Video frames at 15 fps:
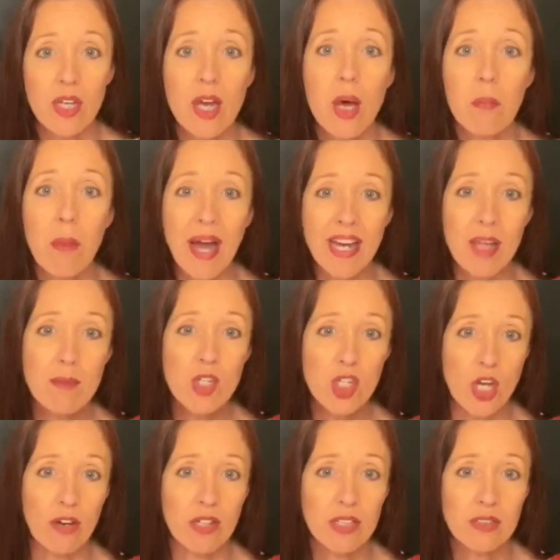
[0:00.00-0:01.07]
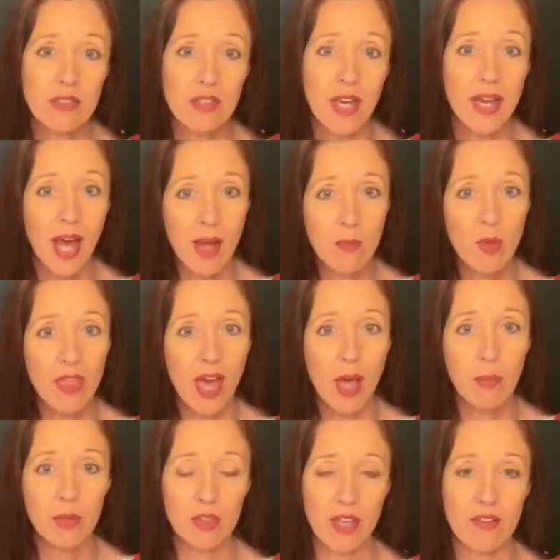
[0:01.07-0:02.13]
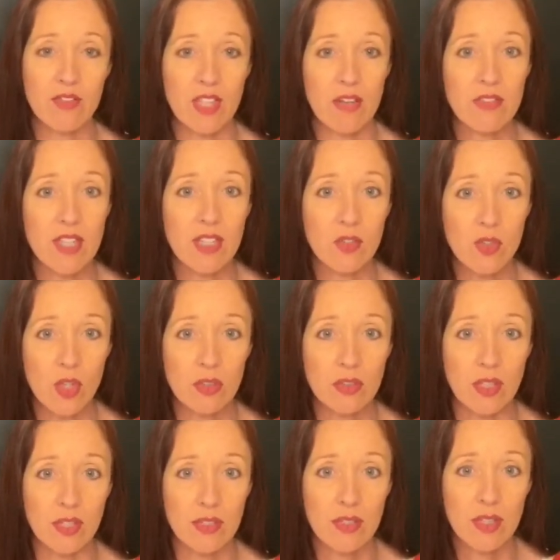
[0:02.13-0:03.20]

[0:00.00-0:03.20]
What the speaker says: My name is Sharon, and I'm with Halpert Life Safety Consulting.